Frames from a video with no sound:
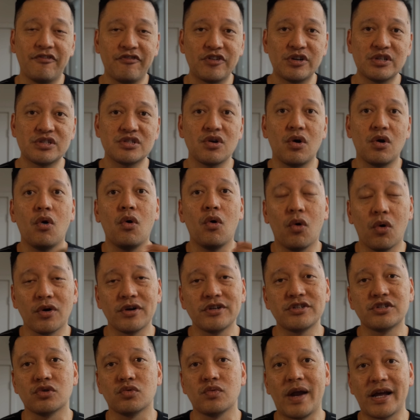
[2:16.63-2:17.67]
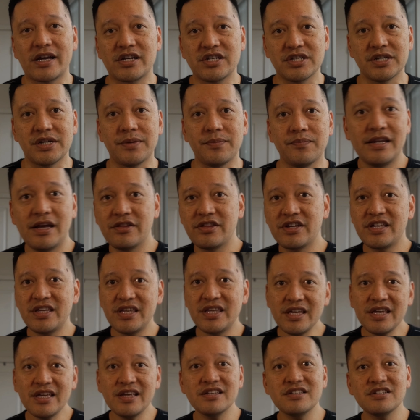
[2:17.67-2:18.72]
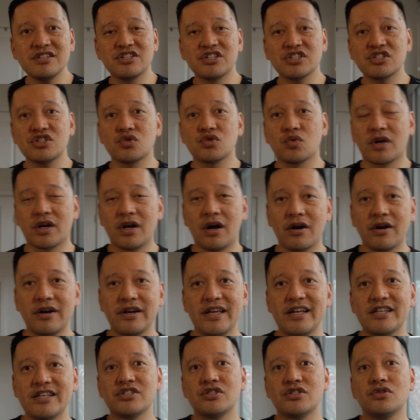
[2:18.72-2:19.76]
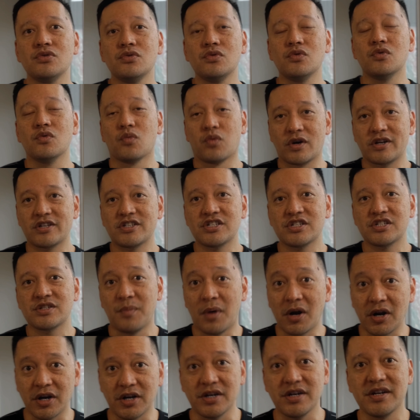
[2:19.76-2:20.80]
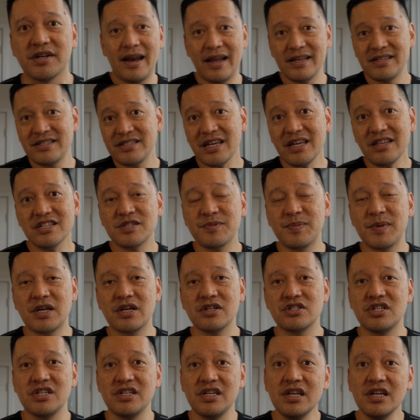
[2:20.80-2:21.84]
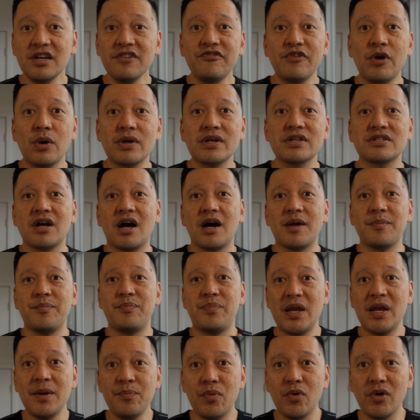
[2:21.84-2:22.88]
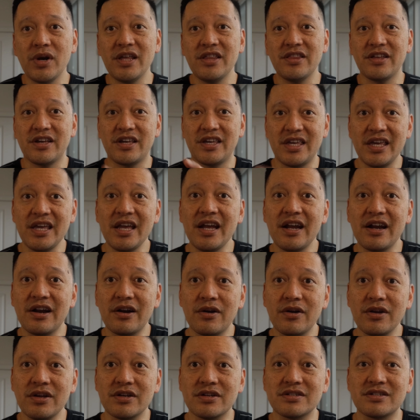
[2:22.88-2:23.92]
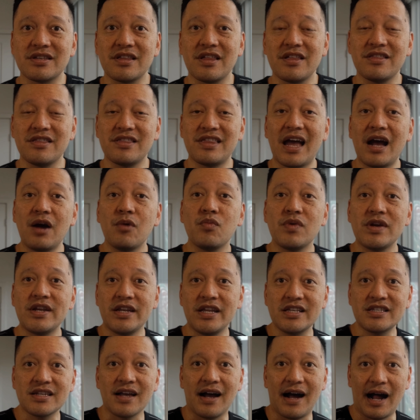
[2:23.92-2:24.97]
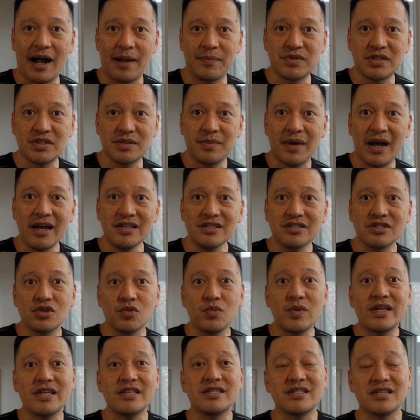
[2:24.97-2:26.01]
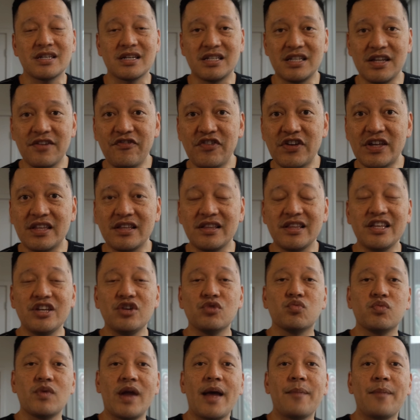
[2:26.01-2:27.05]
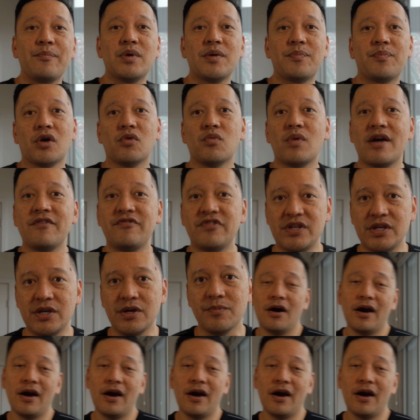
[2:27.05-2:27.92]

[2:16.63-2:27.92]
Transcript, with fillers: effort or direction. Now, the key isn't just to work hard, it's to work smart. And I say this because you need to focus on pinpointing the key areas that we need to optimize so we can significantly ramp up our revenue.